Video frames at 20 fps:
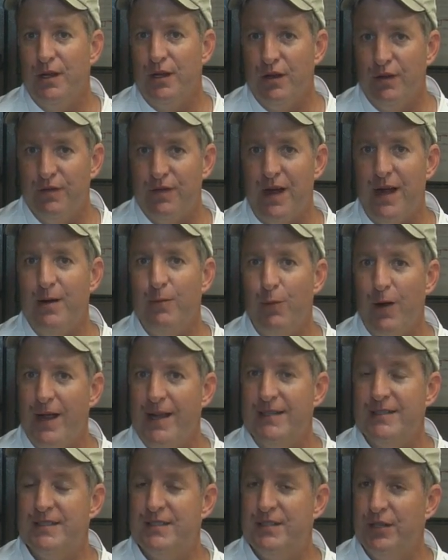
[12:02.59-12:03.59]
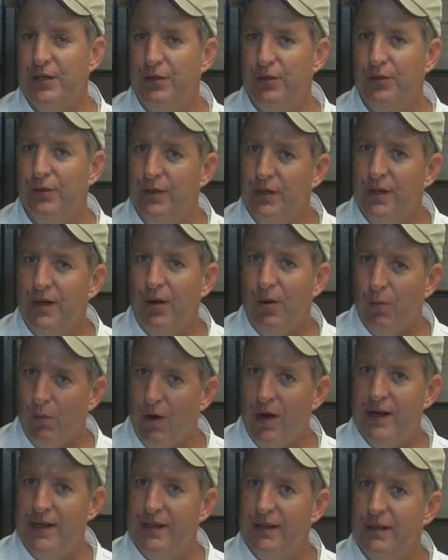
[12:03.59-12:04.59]
You'll find ways to
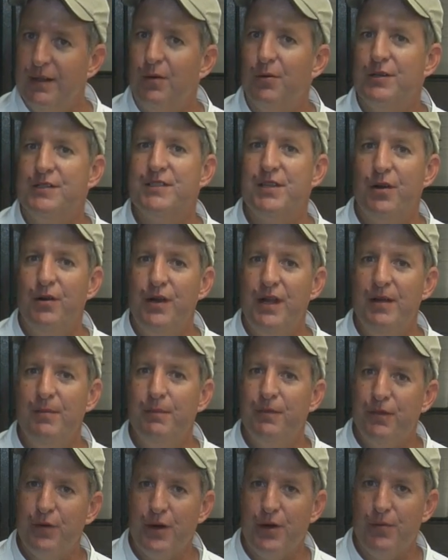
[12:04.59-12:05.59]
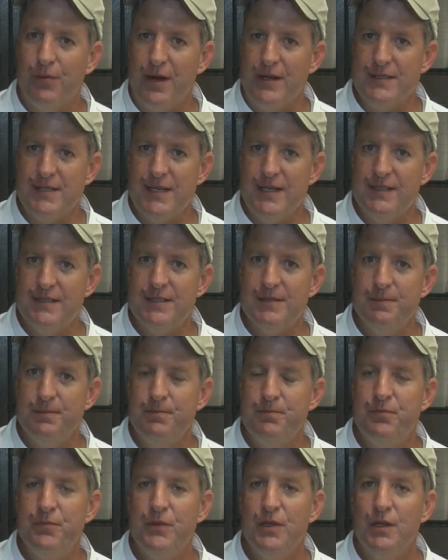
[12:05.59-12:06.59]
1, lower sodium for your residents,
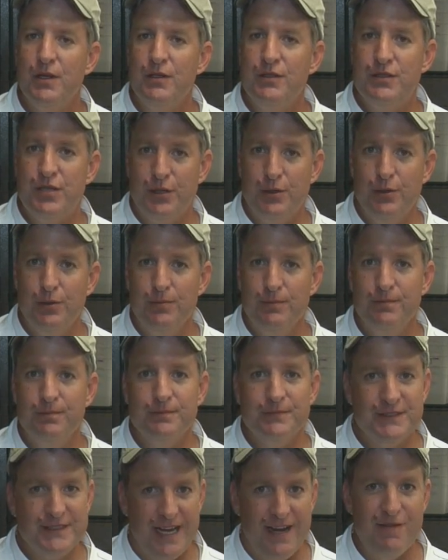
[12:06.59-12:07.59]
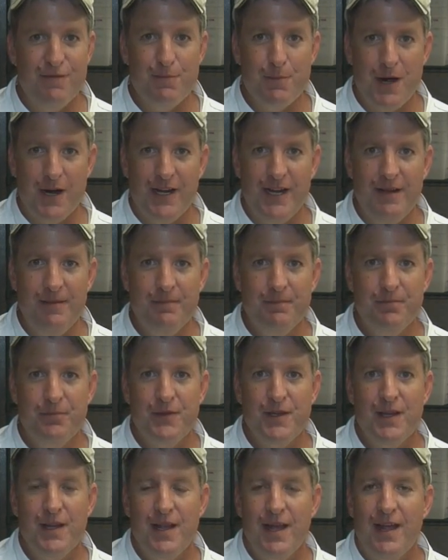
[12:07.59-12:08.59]
2, save money,
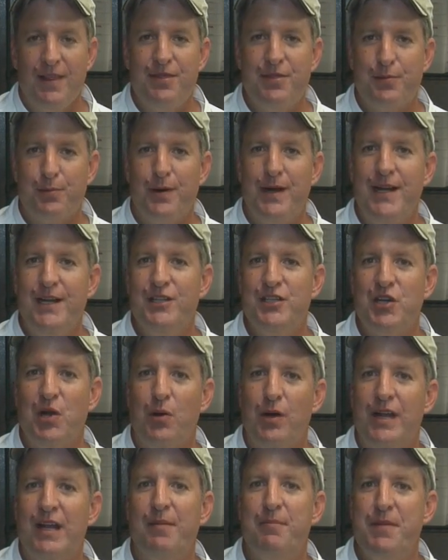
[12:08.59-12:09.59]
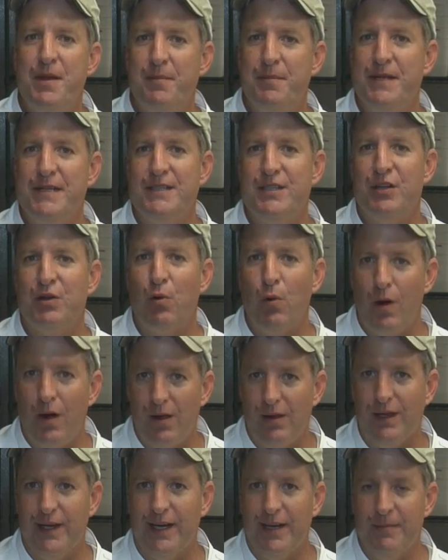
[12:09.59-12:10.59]
and 3, show a commitment to
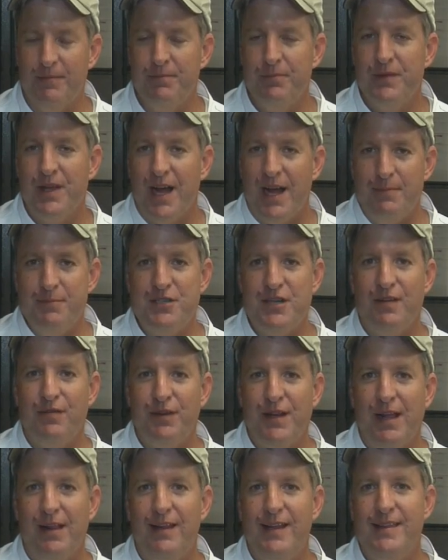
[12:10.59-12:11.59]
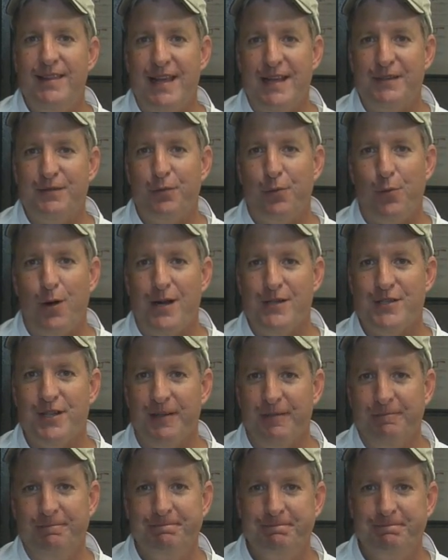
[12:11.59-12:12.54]
quality. I'm Jeff Kelly. Thanks for watching.